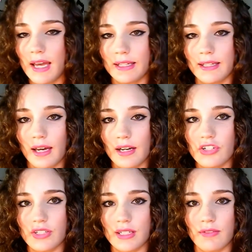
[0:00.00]
It can kind of
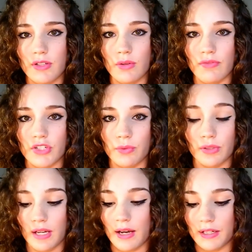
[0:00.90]
just give you a visual
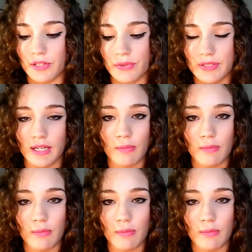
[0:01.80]
on how to use it.